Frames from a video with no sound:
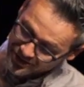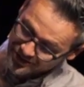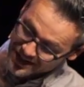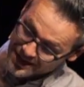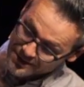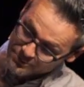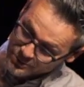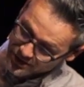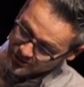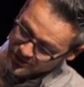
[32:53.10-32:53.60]
the
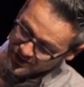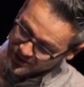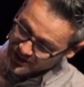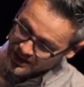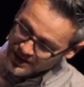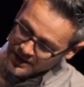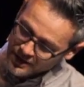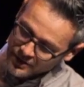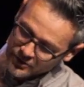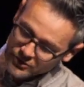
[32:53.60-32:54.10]
same, you have this.
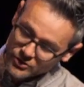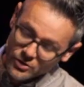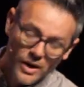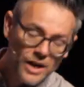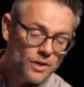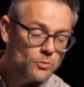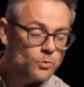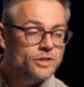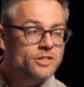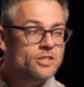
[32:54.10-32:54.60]

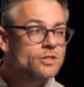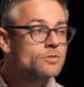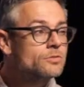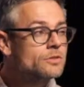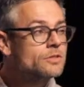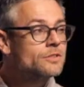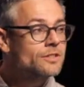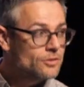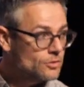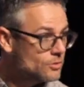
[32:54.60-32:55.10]
So what do you
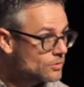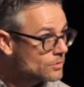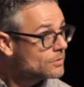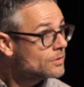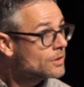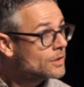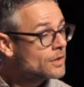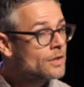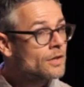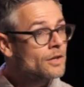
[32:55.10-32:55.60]
do,
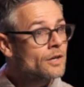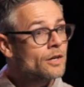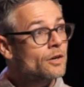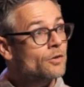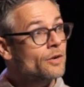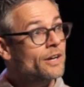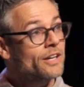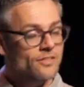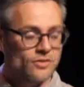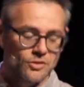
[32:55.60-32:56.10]

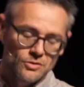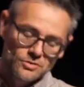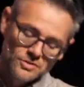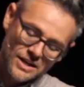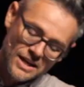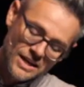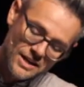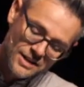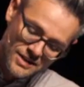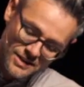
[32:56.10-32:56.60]
right? So you
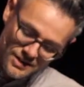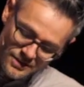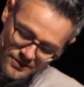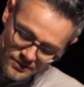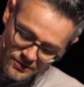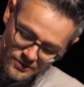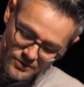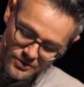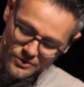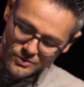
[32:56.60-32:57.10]
take it
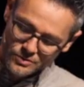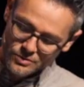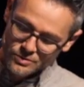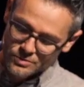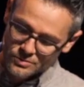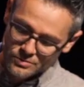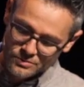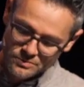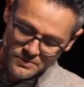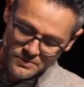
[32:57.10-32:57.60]
into